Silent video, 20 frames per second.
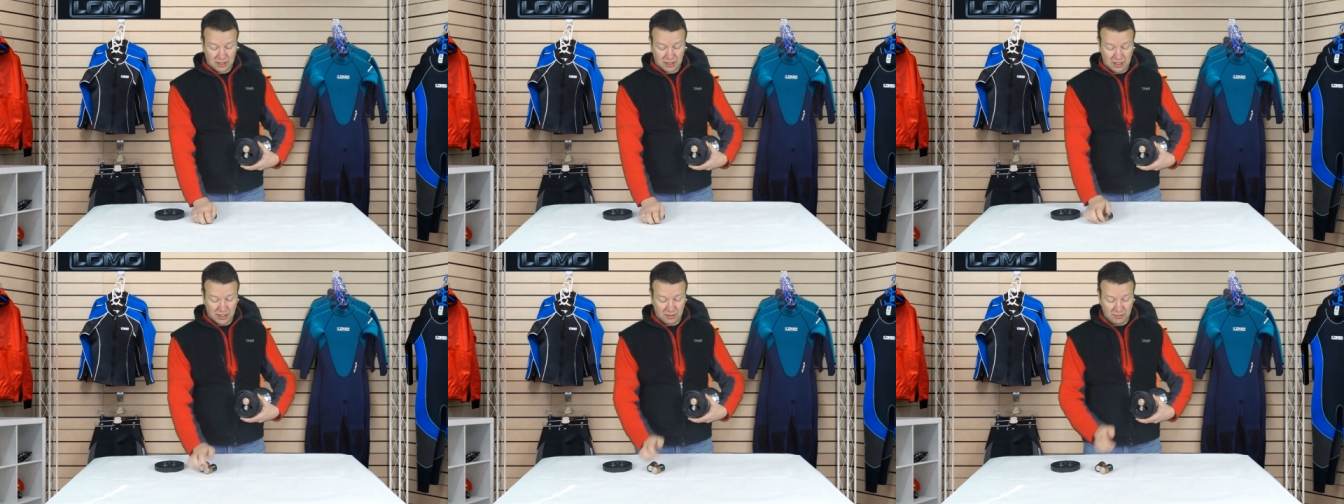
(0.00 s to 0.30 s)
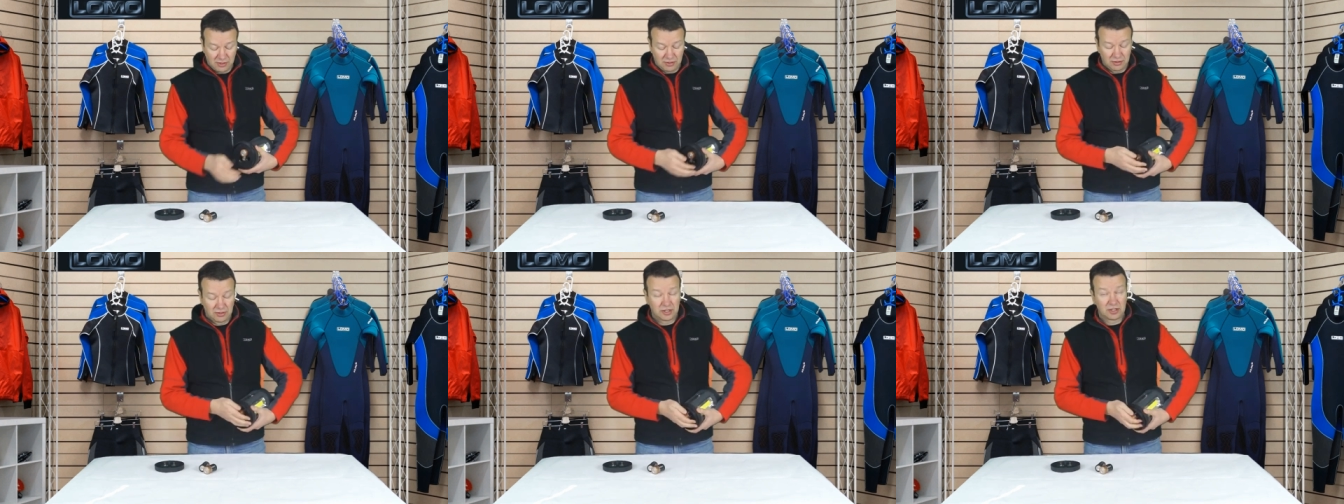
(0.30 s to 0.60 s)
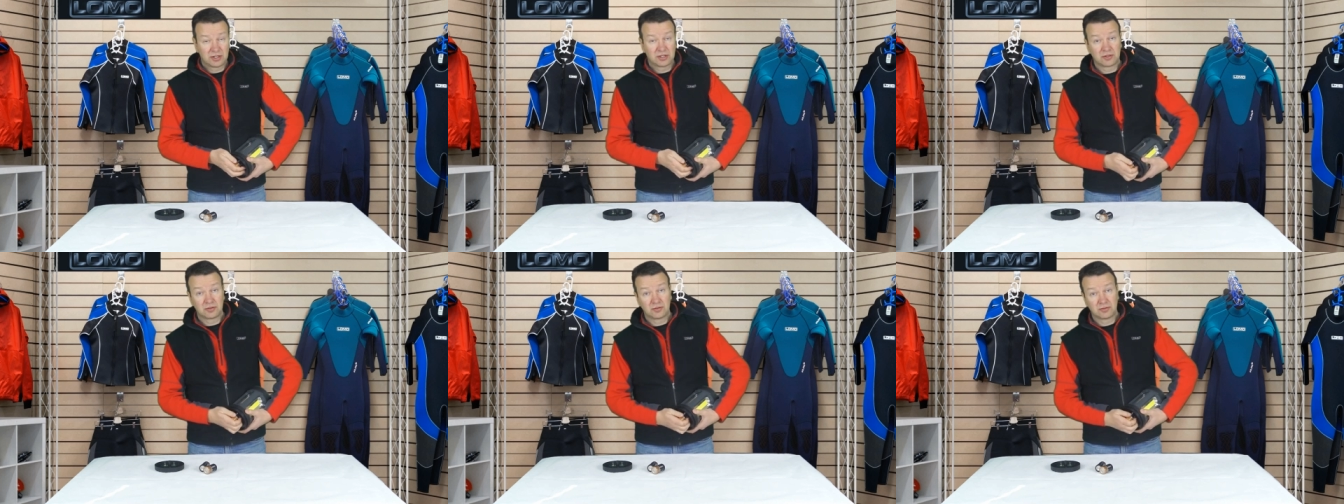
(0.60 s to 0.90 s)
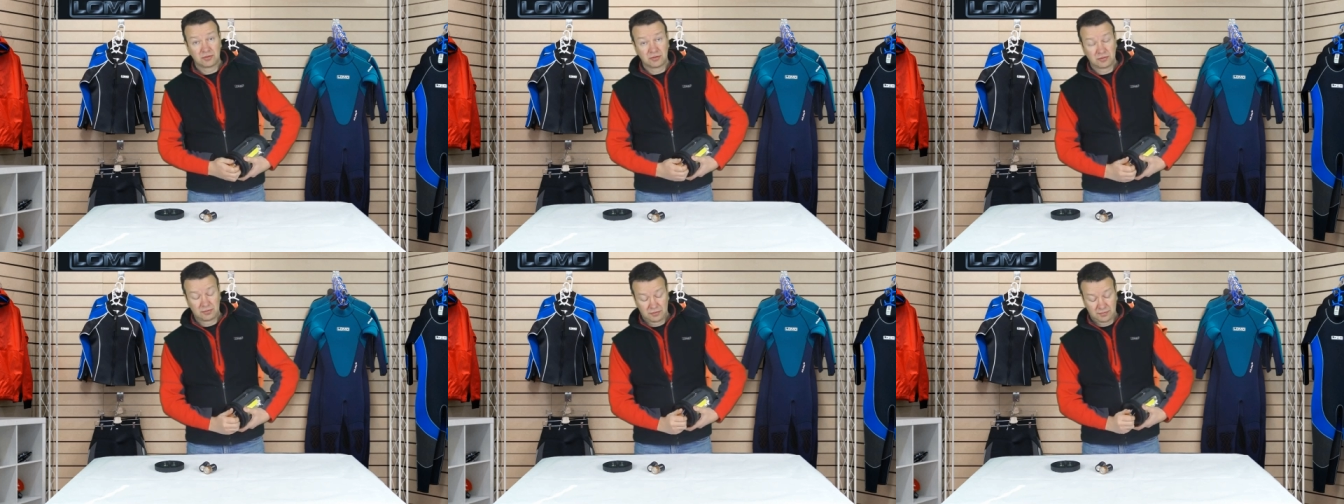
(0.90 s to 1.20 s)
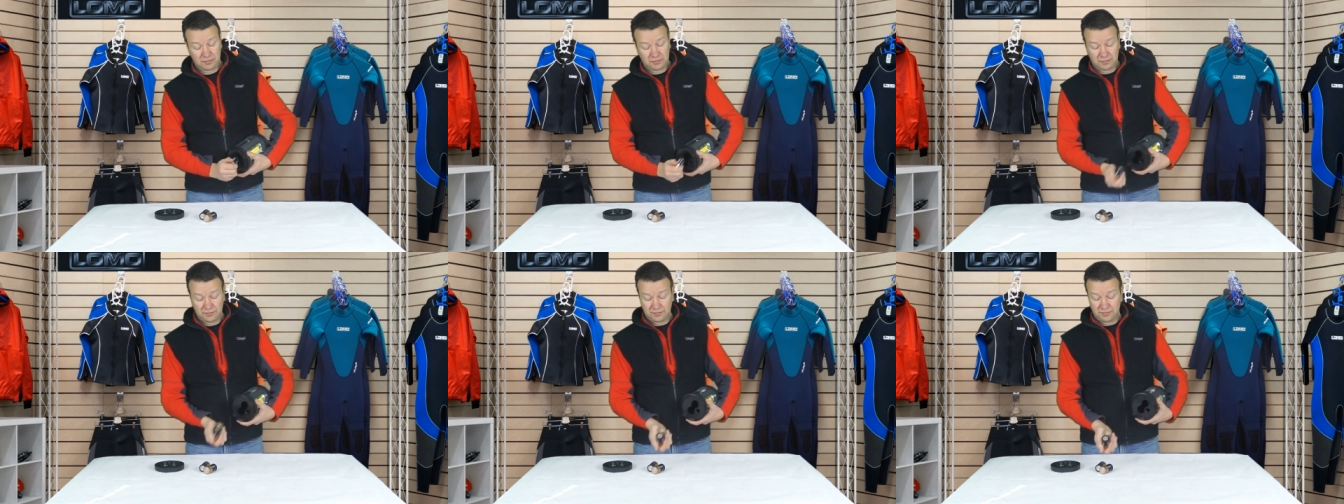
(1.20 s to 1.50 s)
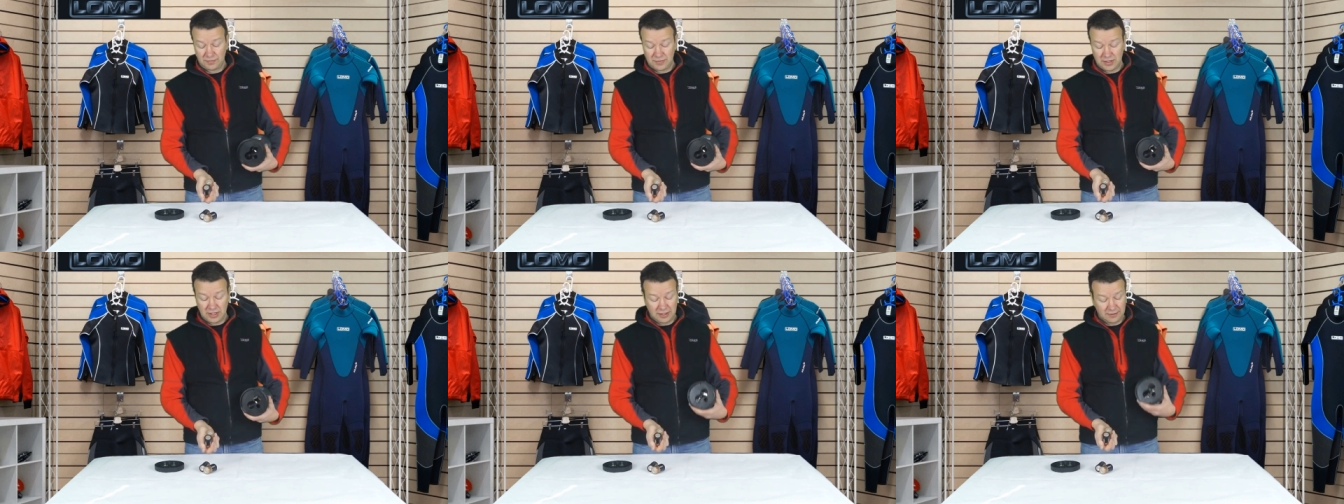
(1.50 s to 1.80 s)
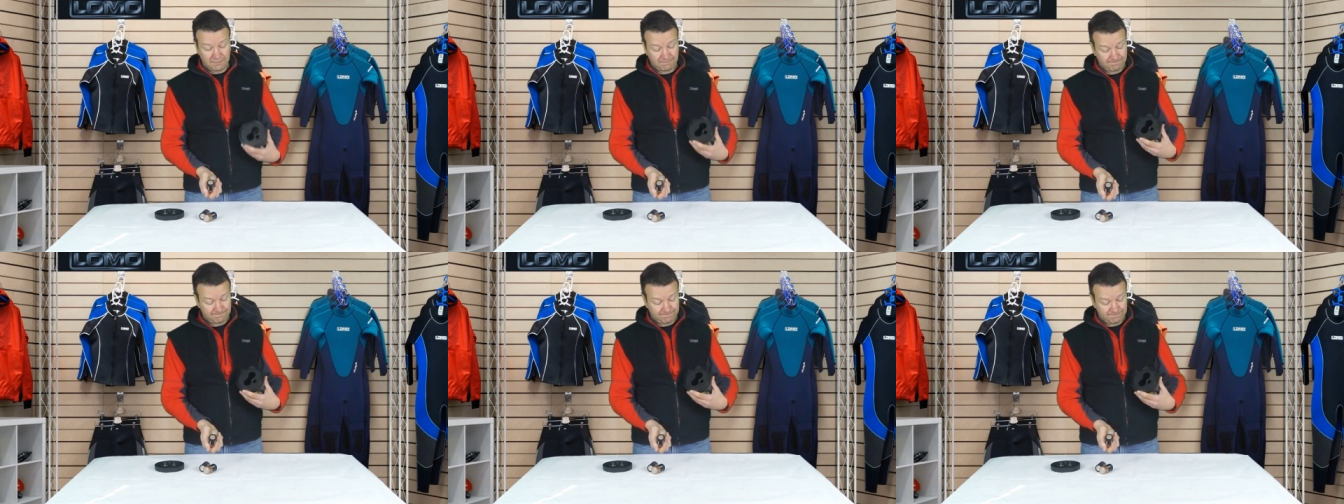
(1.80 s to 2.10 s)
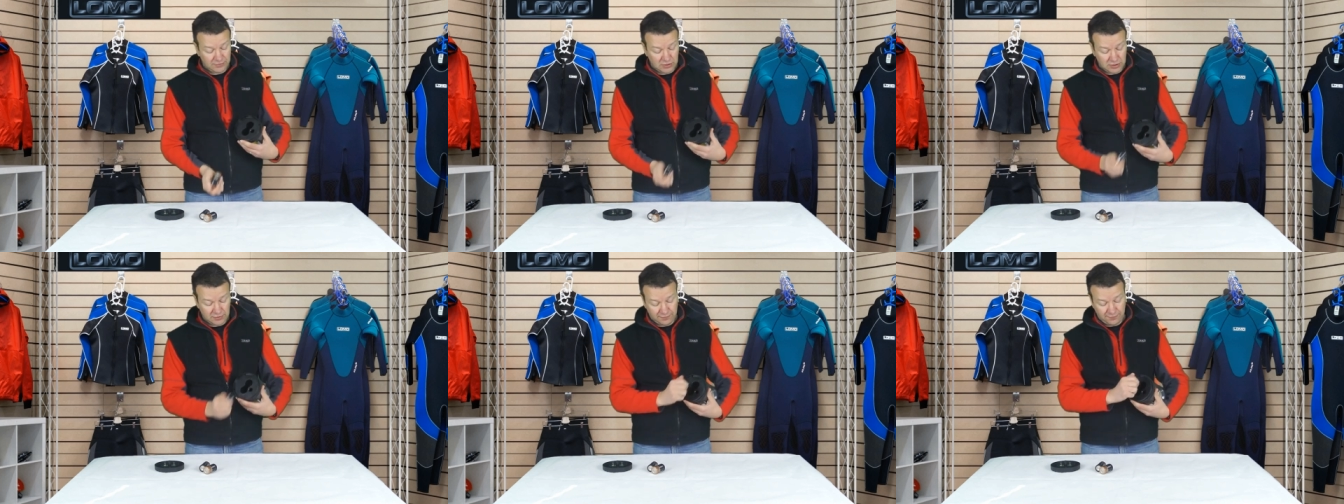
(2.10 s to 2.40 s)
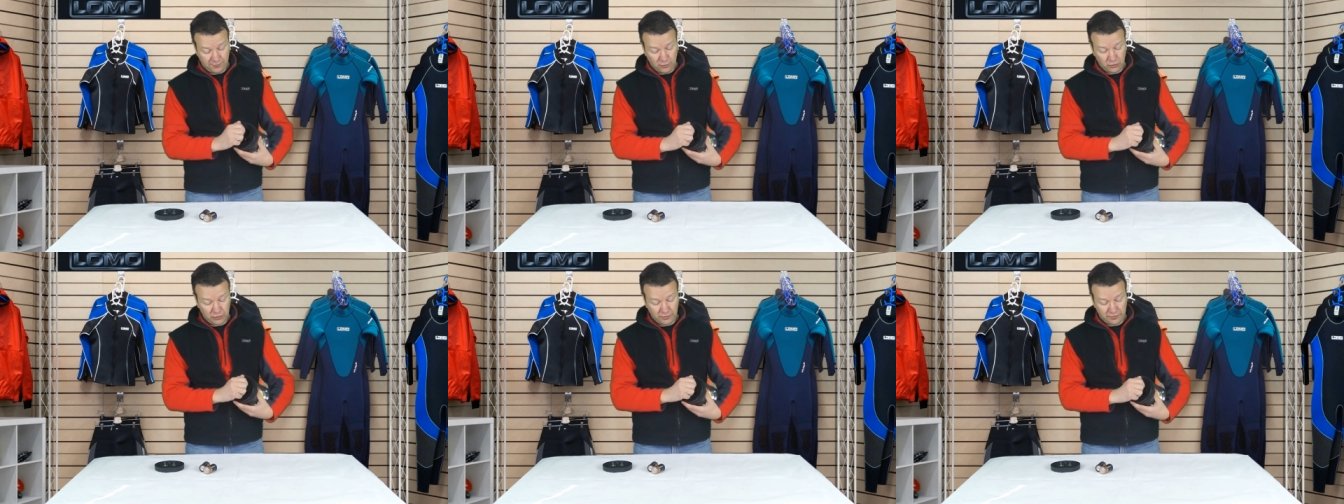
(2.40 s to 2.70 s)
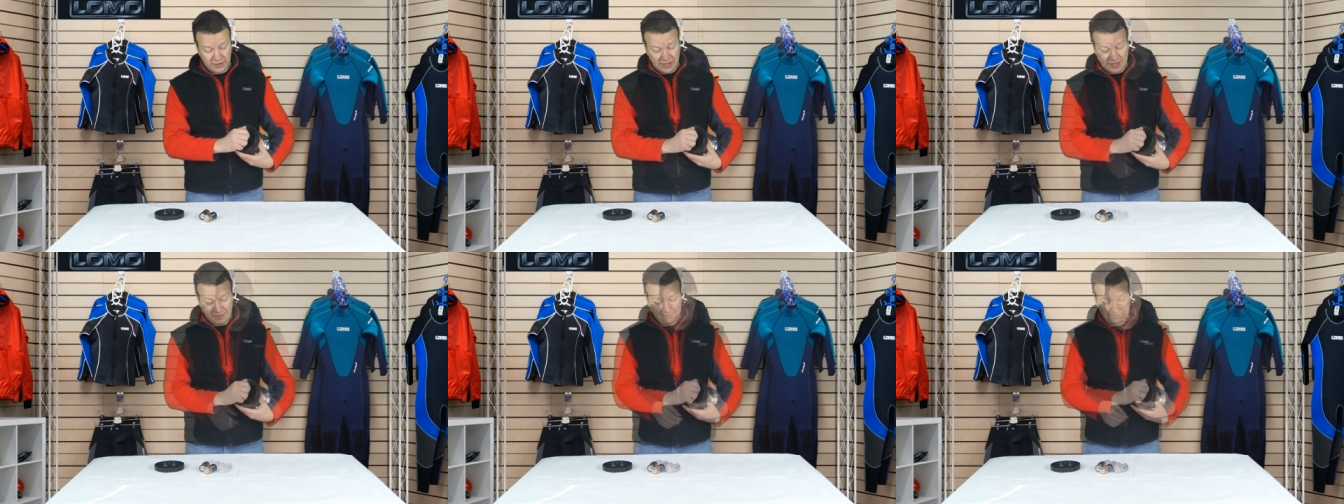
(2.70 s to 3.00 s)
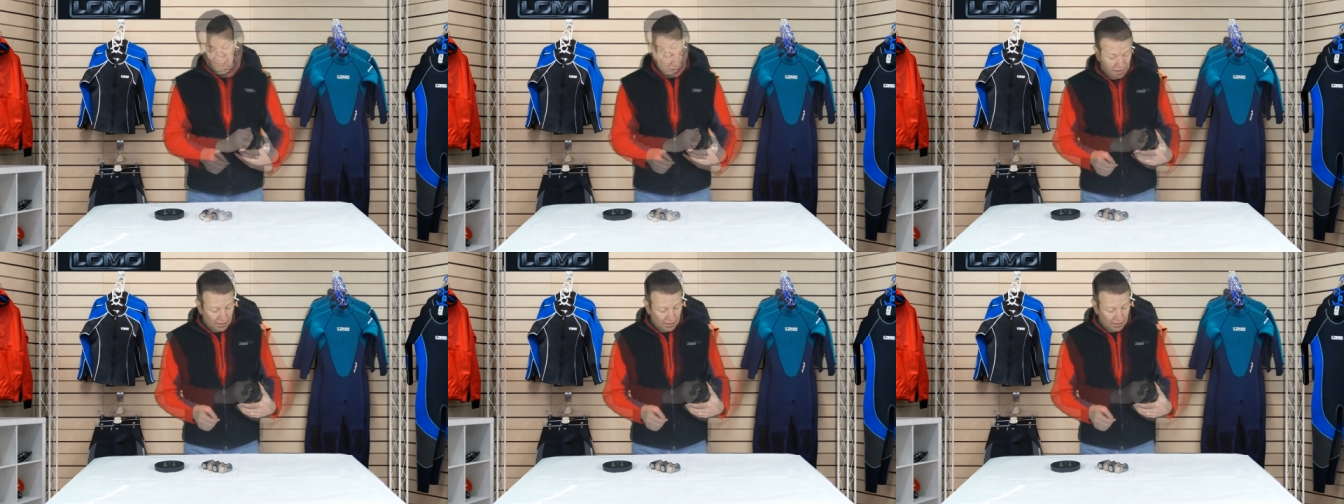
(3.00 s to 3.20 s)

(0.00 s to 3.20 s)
come out like so. Yeah, just four of them.